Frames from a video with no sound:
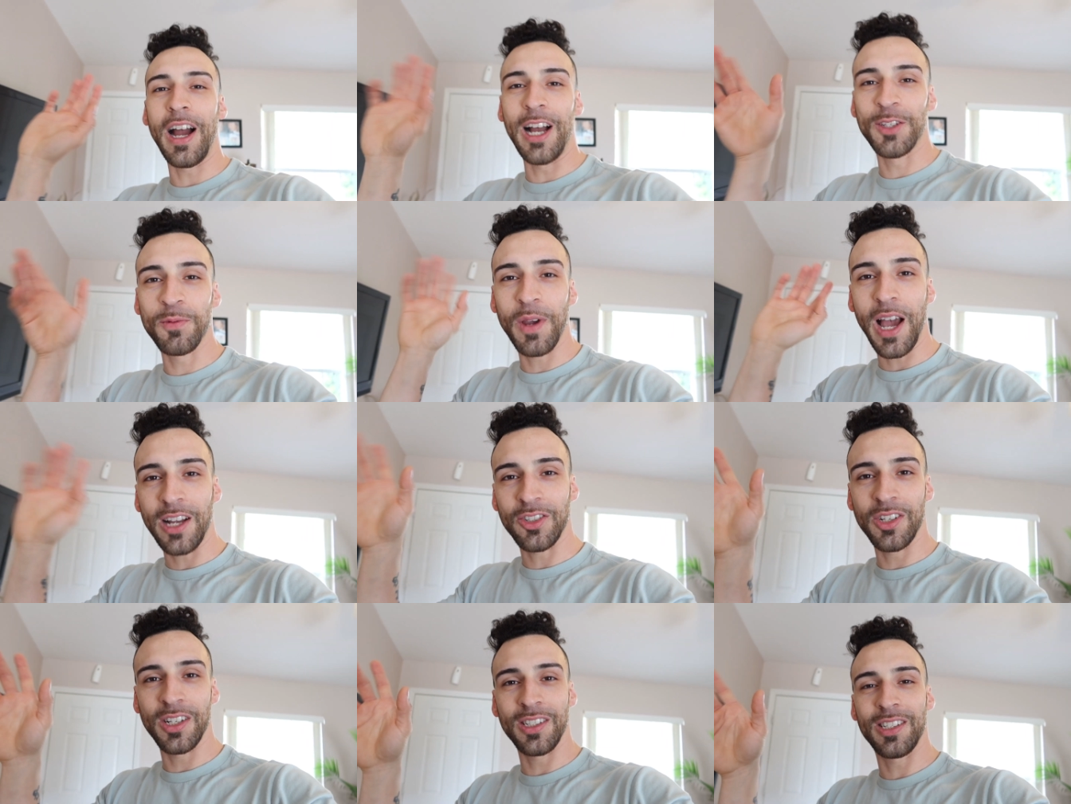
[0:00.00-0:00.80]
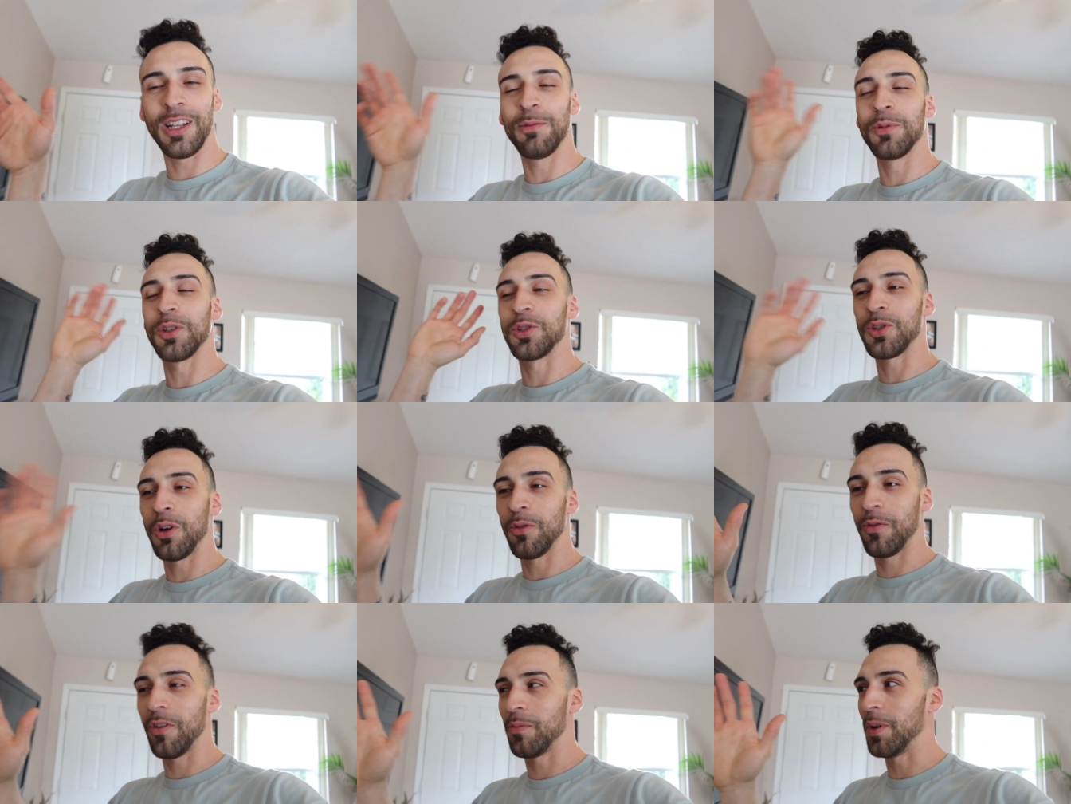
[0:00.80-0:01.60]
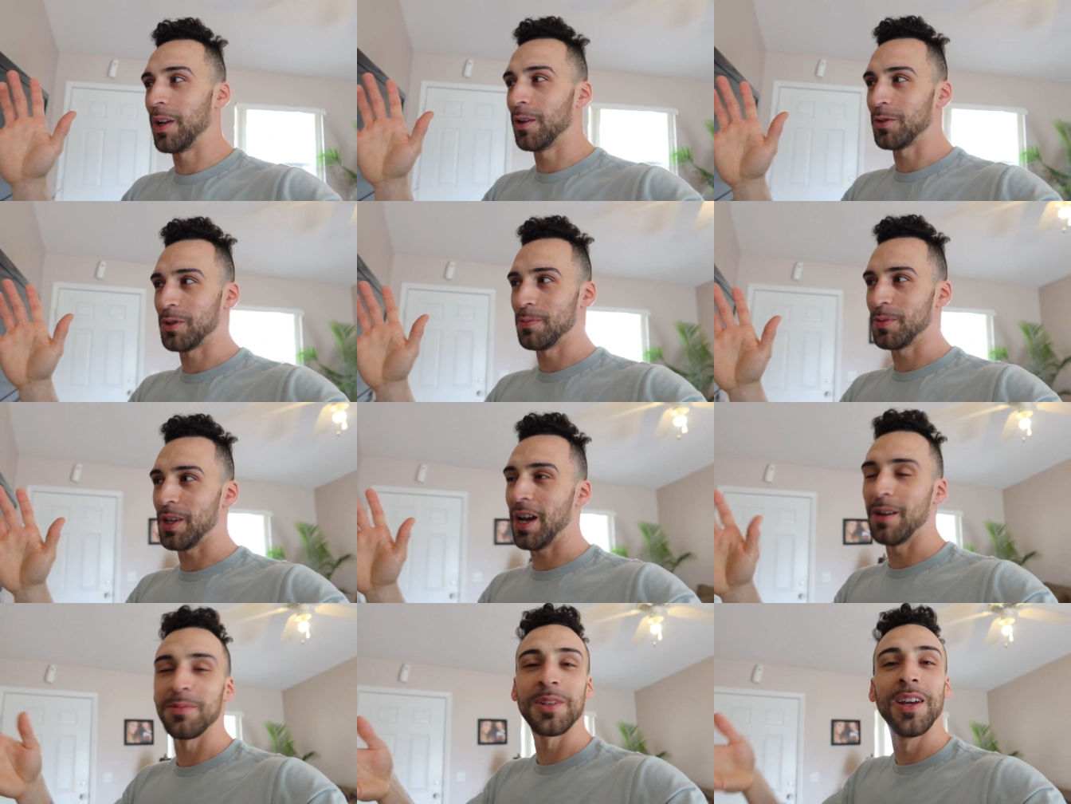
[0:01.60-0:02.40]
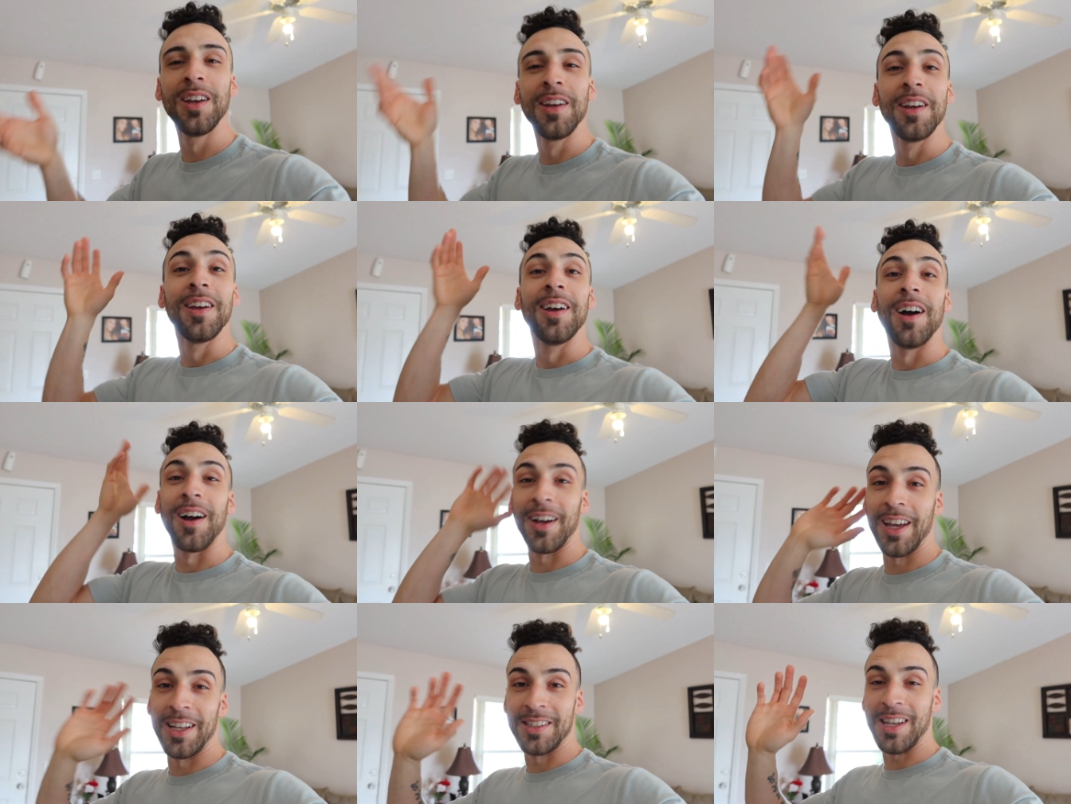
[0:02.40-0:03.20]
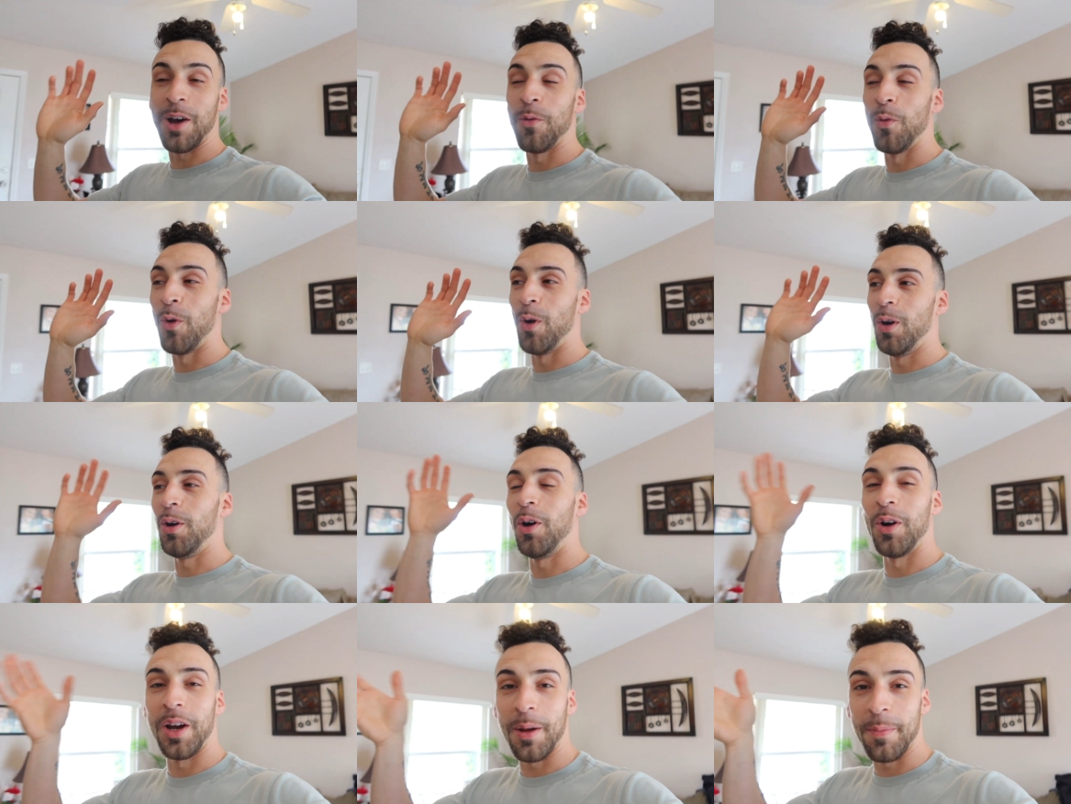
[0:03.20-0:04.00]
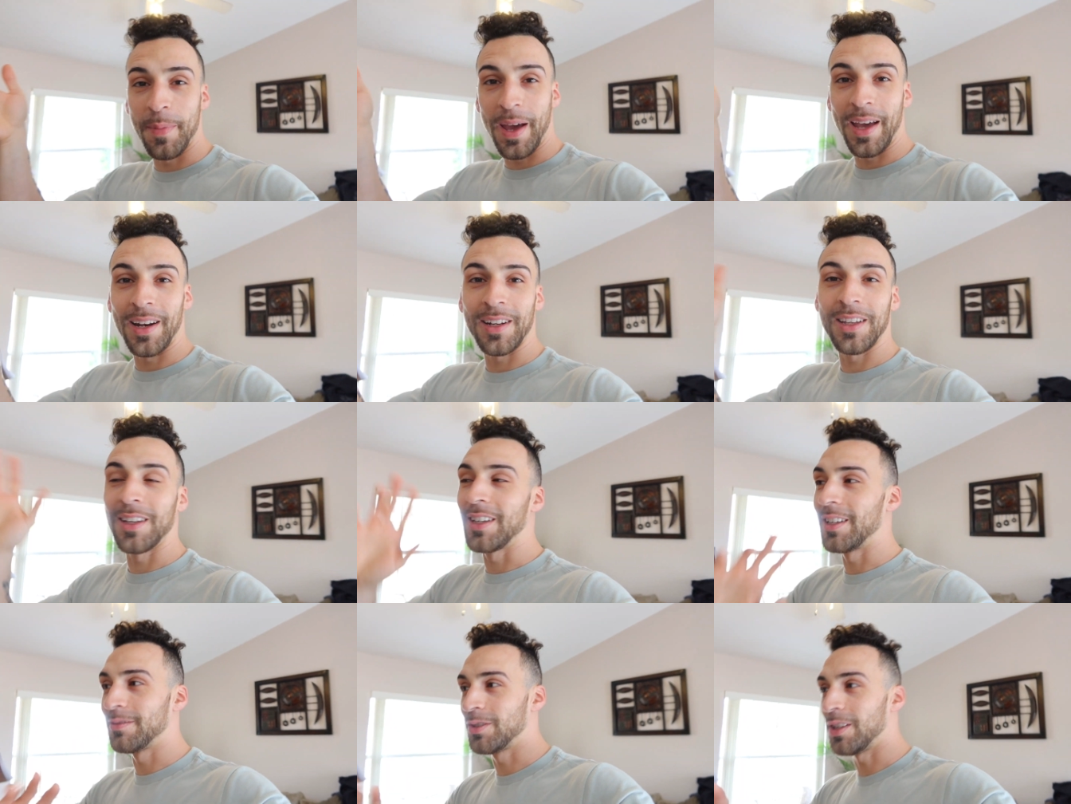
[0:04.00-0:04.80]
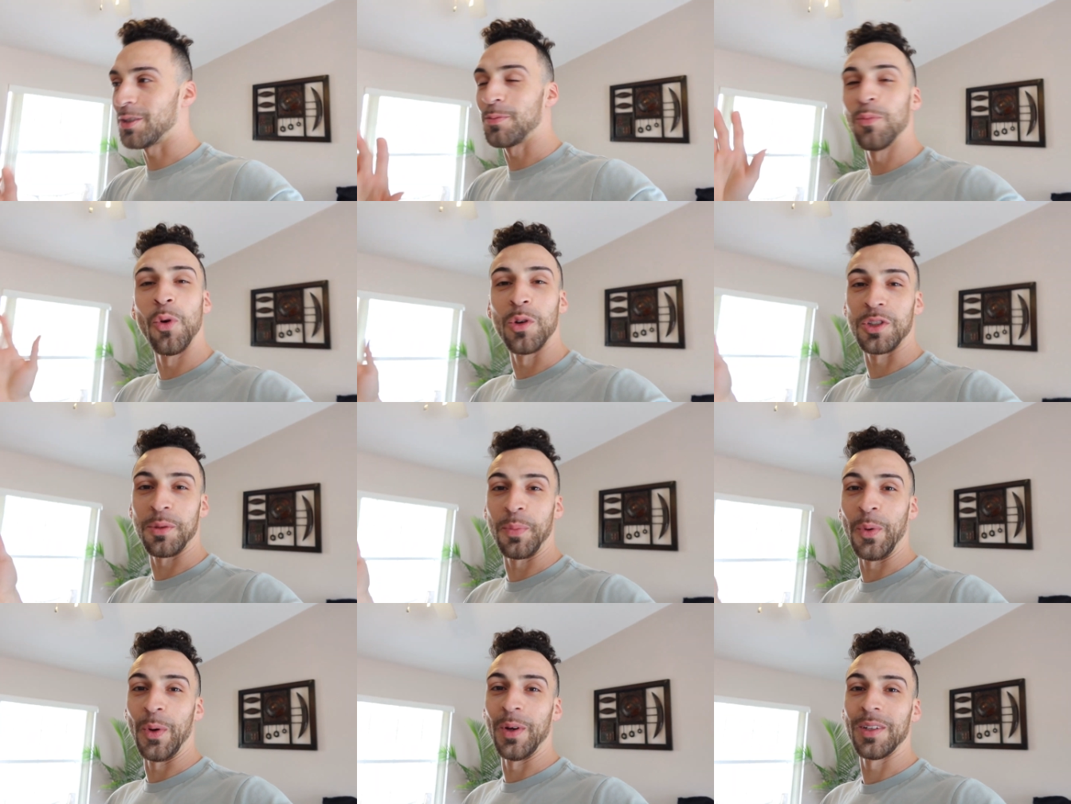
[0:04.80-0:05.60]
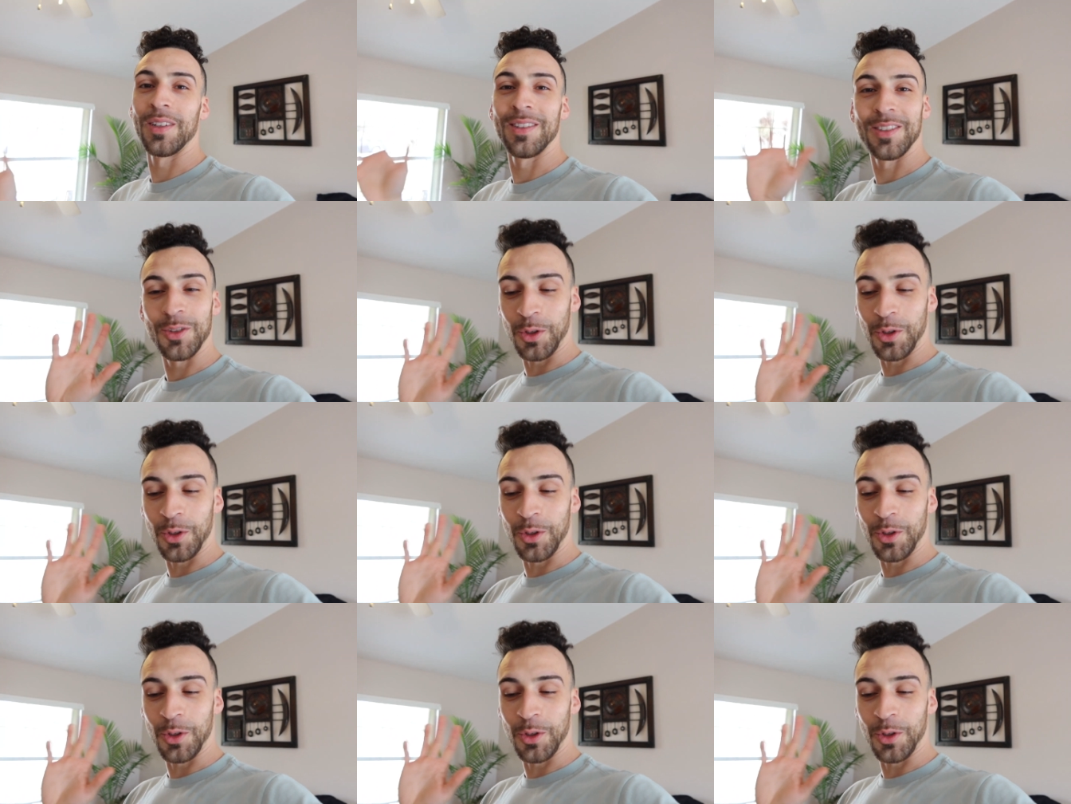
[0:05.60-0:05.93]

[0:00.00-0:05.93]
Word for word: Guys, we actually sleep with the sofa pillow sometimes. Against our wall, on our bed, gives us more support.